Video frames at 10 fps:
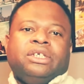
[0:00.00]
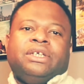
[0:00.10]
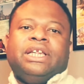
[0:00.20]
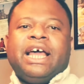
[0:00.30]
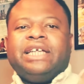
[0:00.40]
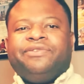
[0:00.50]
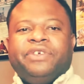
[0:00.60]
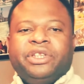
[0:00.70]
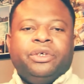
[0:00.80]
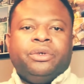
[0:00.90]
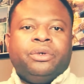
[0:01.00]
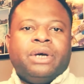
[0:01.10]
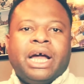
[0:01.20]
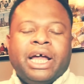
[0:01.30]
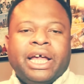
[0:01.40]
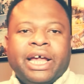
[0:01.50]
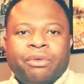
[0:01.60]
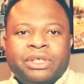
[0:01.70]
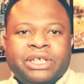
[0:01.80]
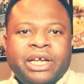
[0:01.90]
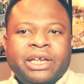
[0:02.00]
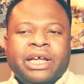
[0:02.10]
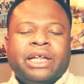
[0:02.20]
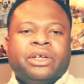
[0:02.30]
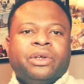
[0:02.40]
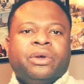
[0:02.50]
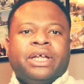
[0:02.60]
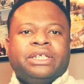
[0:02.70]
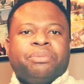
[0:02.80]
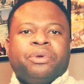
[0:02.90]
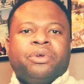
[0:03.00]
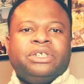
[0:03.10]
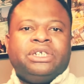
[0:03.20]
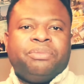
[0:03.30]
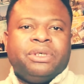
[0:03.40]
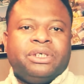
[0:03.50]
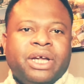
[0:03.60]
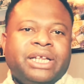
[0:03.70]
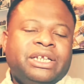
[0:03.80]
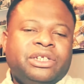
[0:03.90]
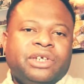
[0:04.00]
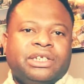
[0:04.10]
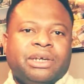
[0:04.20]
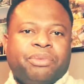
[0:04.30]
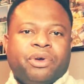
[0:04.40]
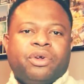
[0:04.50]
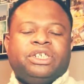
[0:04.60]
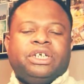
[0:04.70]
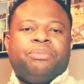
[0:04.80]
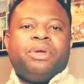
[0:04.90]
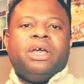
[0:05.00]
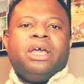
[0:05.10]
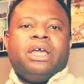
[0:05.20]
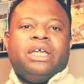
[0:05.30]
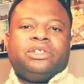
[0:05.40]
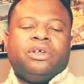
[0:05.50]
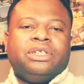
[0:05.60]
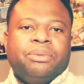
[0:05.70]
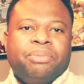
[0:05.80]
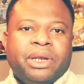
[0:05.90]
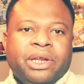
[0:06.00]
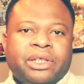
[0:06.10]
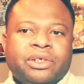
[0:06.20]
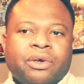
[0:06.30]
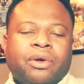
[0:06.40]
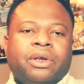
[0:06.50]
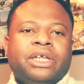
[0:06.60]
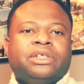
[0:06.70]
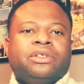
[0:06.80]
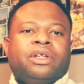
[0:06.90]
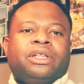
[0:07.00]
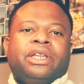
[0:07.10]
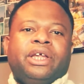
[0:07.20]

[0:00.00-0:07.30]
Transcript: So in the last video, I was saying that entrepreneurship is getting into entrepreneurship is not dependent on it's not